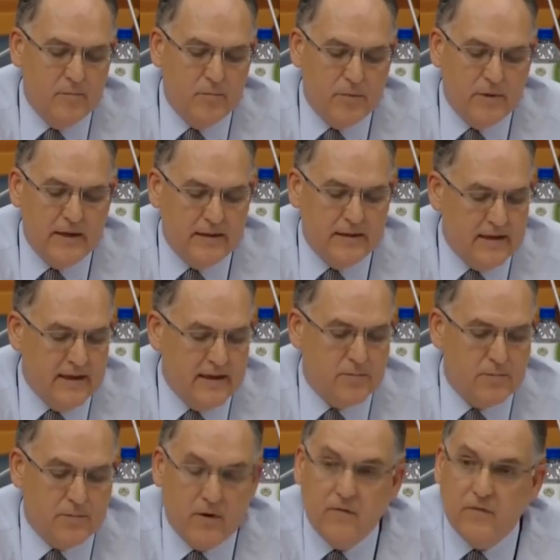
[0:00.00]
in
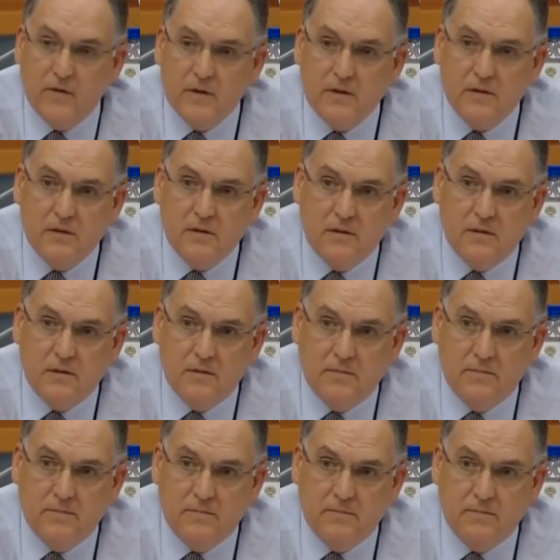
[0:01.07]
pre-tax profit.
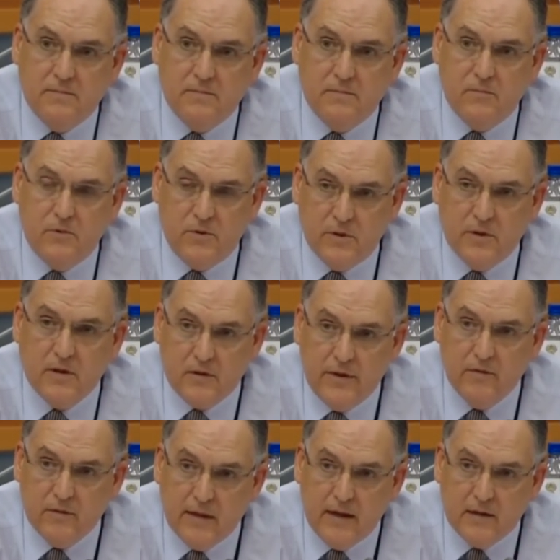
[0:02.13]
Would you
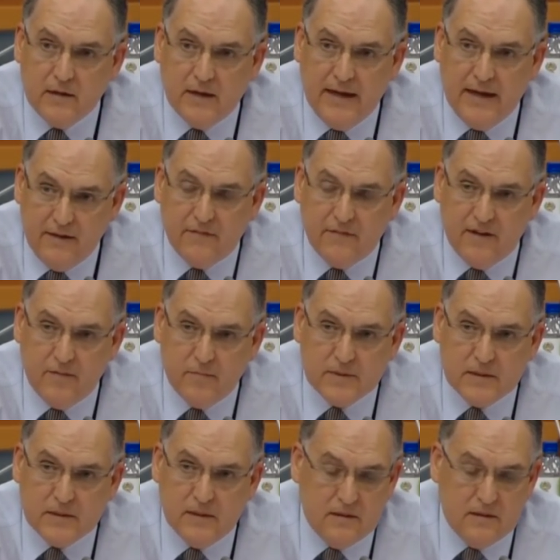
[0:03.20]
agree with that?
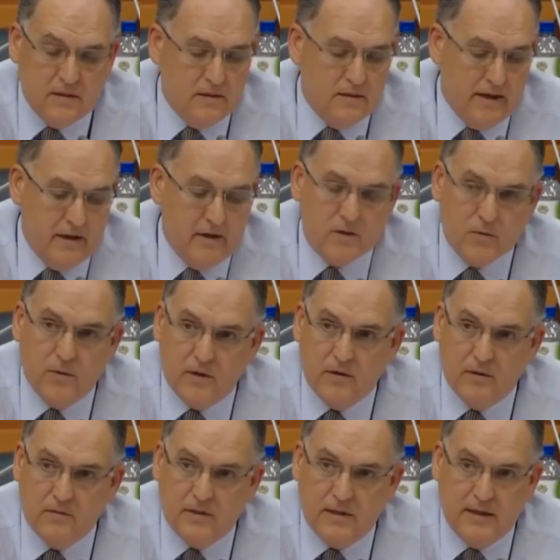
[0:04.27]
85%. That is what
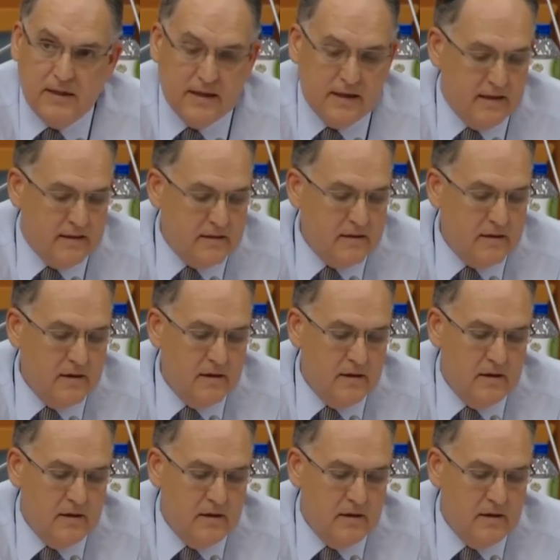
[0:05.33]
was indicated.